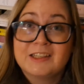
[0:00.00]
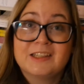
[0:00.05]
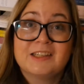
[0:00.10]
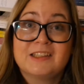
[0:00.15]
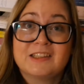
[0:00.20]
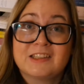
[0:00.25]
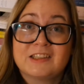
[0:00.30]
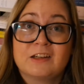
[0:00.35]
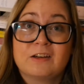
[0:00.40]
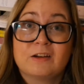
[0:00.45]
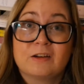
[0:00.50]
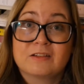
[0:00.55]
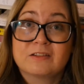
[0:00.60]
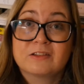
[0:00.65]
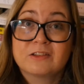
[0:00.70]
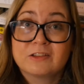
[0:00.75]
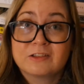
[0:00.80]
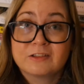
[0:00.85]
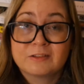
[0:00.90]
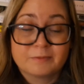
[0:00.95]
it's a
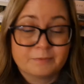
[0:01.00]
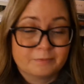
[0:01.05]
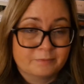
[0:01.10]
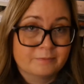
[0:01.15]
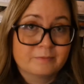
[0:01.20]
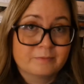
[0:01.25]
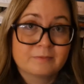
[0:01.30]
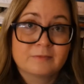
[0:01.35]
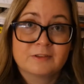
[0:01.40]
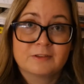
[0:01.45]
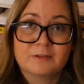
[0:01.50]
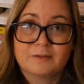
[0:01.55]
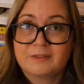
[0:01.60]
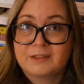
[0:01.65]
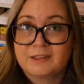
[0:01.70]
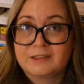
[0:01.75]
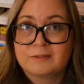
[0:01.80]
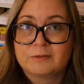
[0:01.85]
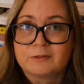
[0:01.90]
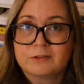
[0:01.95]
lot. So
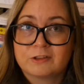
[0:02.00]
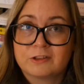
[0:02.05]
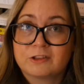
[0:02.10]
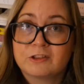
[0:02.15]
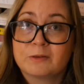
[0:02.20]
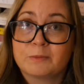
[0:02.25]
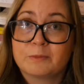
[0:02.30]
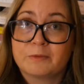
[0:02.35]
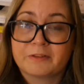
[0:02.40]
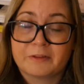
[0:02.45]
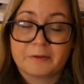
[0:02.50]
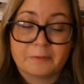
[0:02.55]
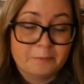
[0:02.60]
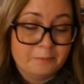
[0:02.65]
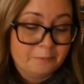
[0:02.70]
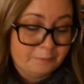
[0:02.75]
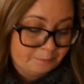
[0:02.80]
this was some of them.